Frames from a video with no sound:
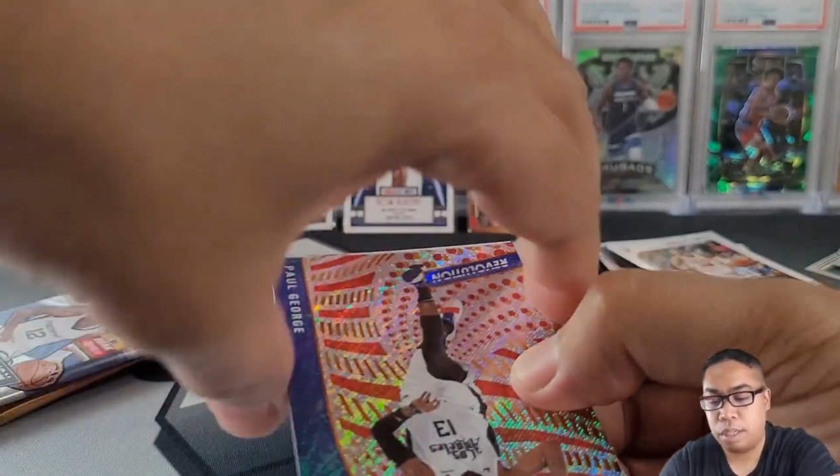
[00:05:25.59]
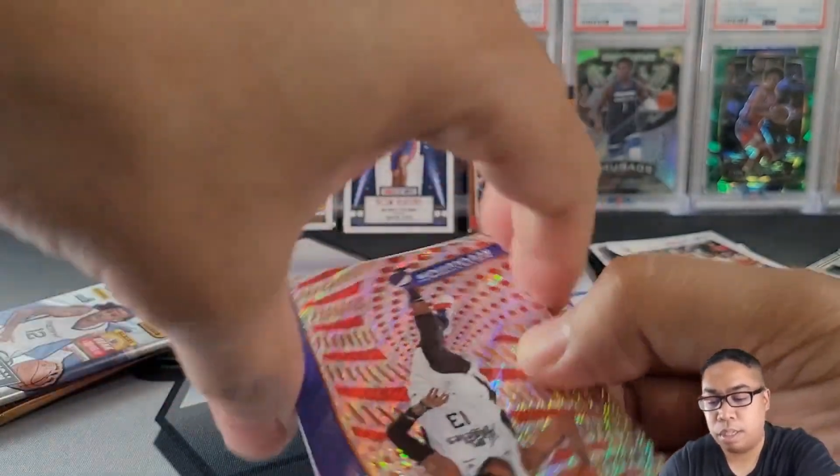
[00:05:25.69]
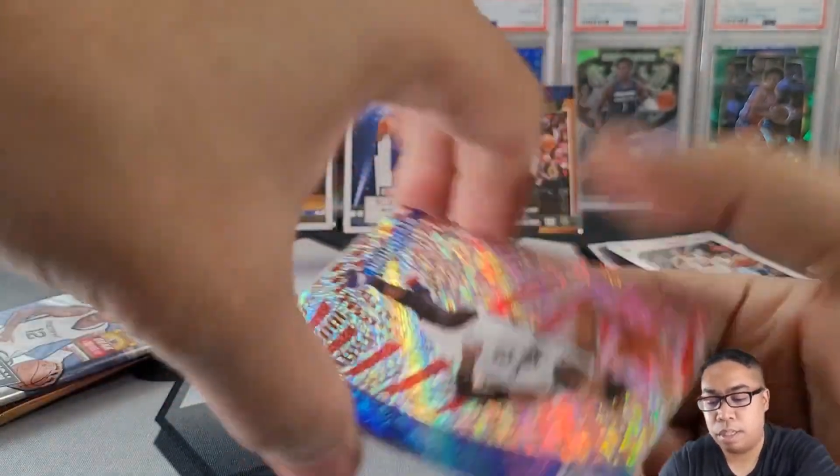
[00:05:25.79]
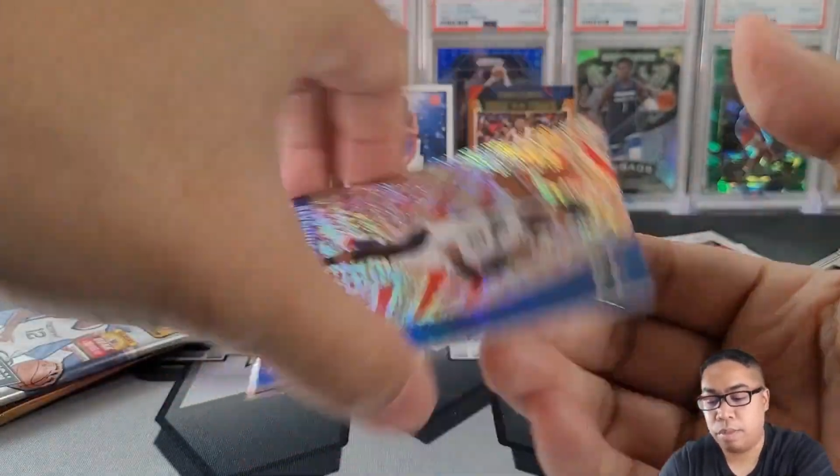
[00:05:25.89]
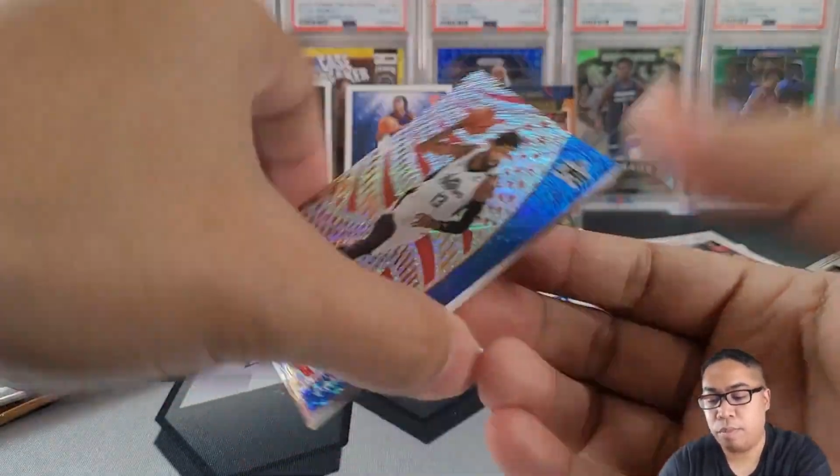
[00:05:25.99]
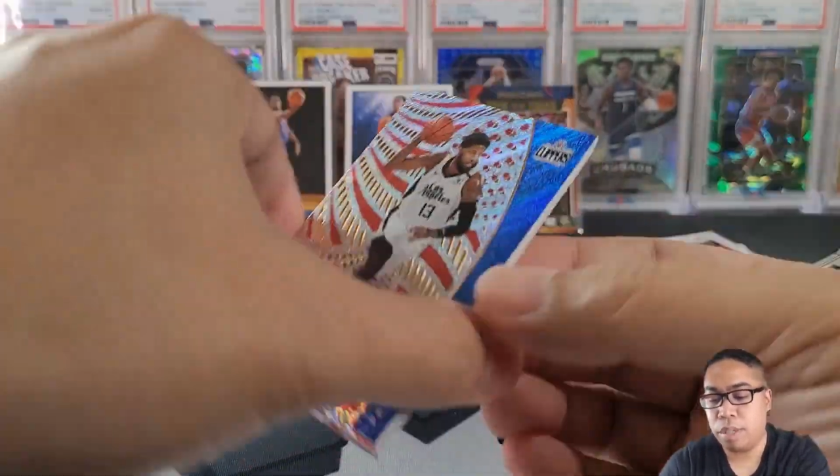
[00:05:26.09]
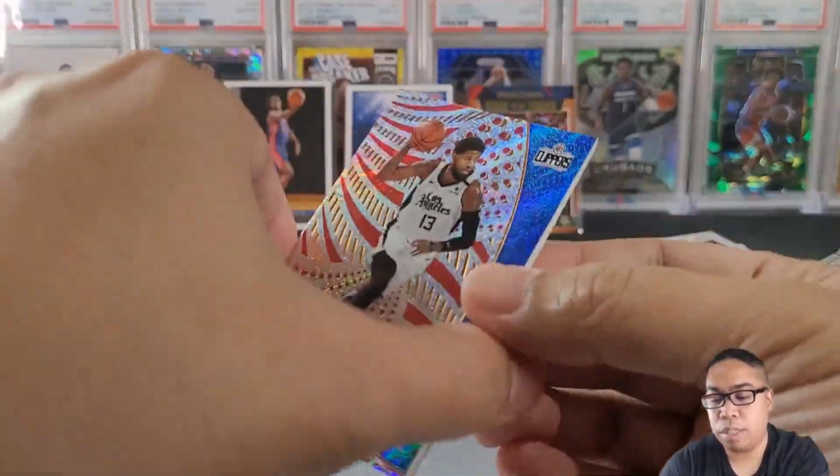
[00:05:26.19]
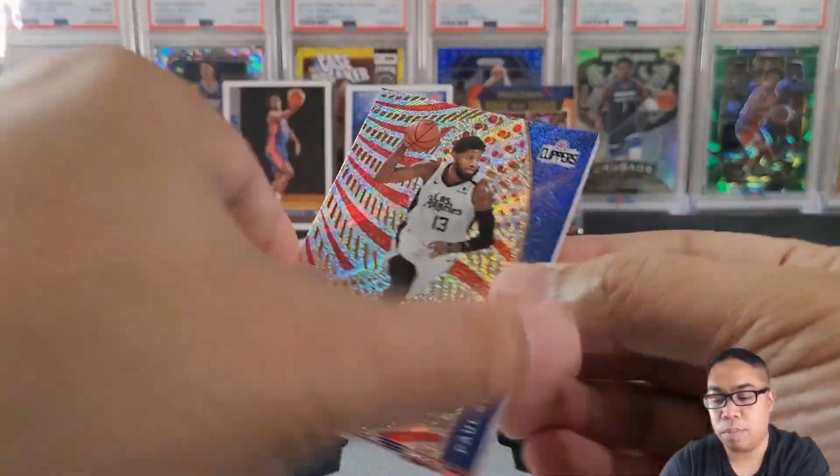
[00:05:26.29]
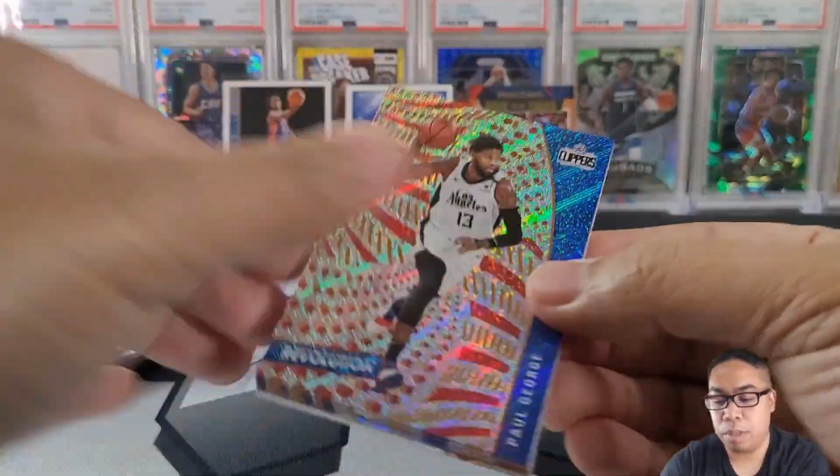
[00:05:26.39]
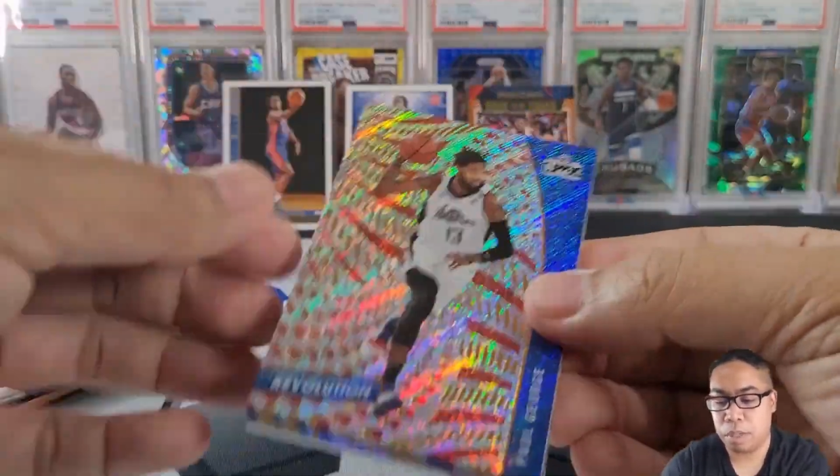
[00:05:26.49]
Let's see if we get
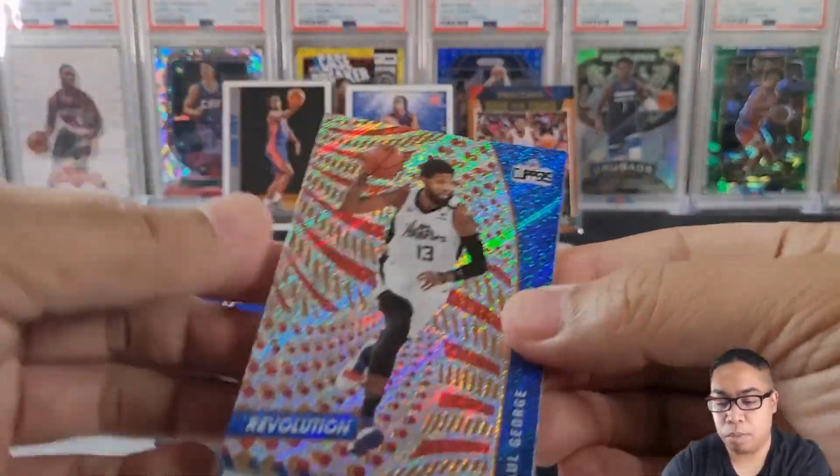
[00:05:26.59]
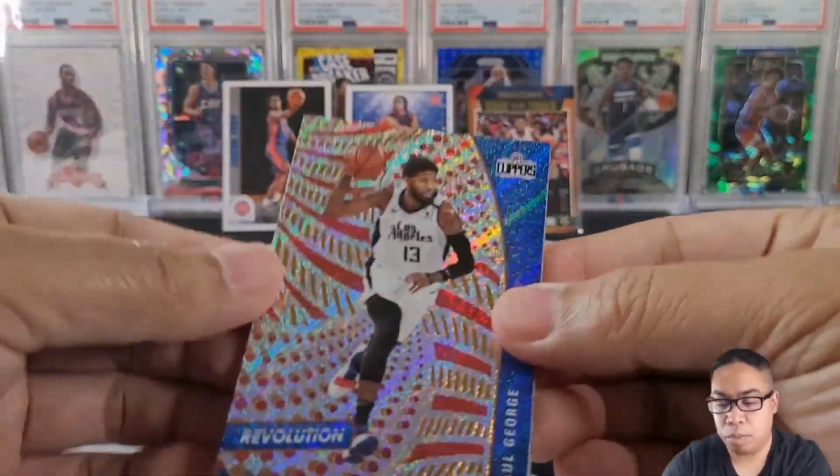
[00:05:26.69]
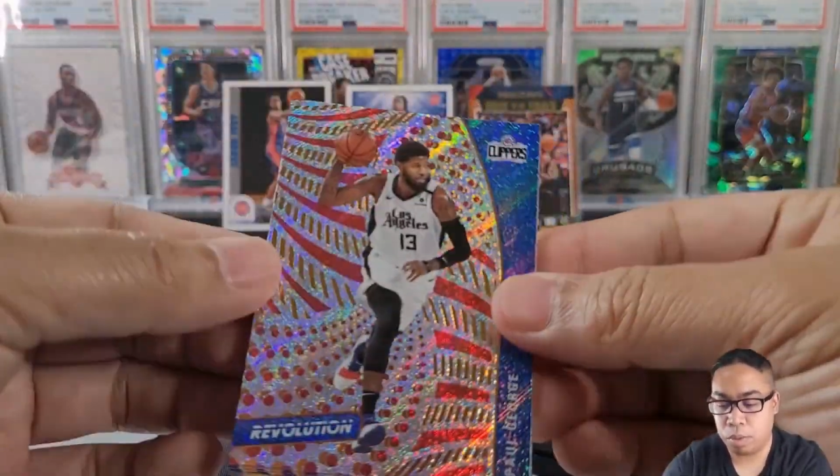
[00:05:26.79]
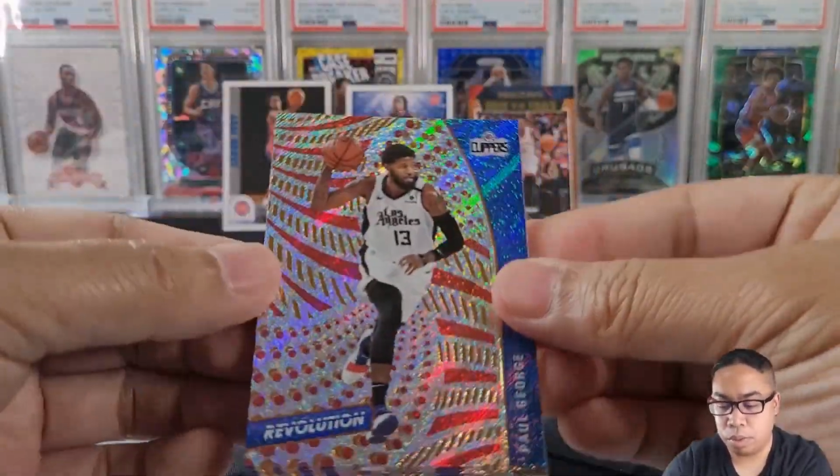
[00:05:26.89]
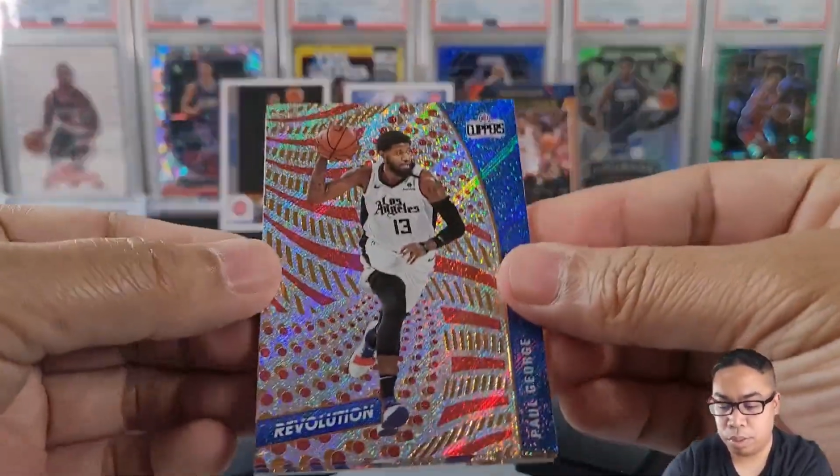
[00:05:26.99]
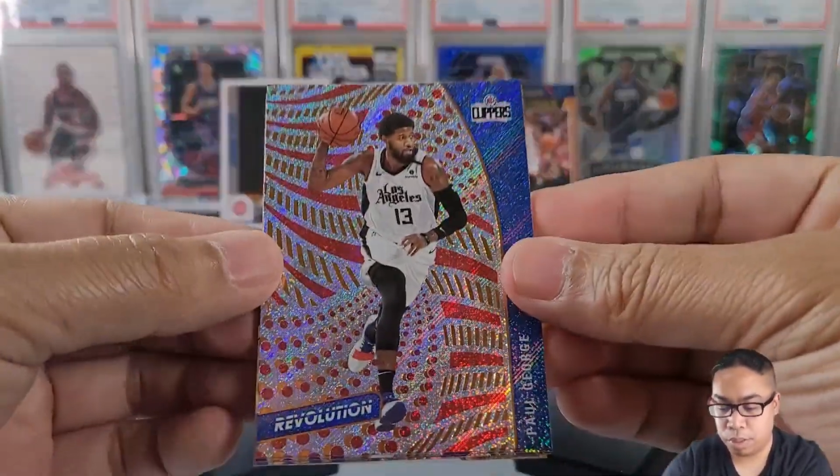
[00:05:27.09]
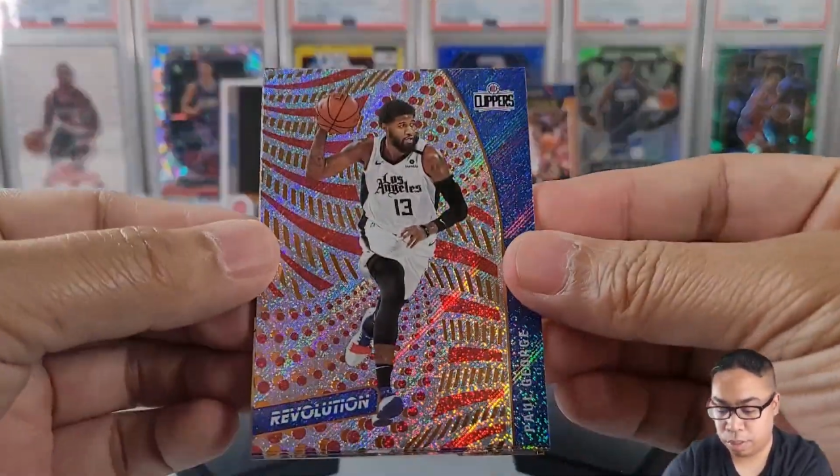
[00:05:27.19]
something cool.